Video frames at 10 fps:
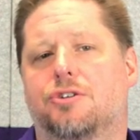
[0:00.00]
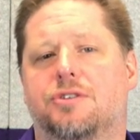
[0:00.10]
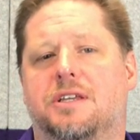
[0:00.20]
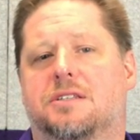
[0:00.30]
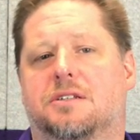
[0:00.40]
do
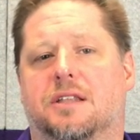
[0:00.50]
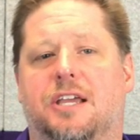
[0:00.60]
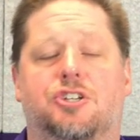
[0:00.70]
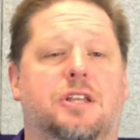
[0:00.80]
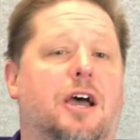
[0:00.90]
the
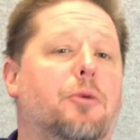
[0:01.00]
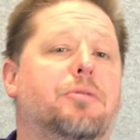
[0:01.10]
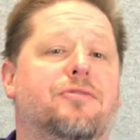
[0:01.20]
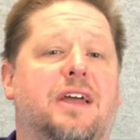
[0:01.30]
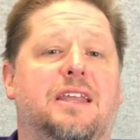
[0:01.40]
installation to help
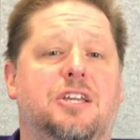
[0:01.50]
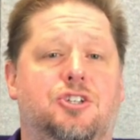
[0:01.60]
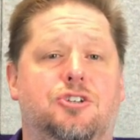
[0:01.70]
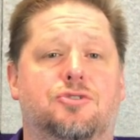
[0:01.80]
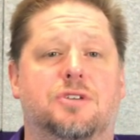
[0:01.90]
prevent
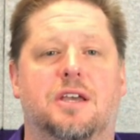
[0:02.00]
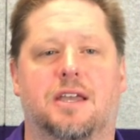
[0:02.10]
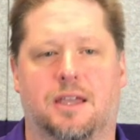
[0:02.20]
issues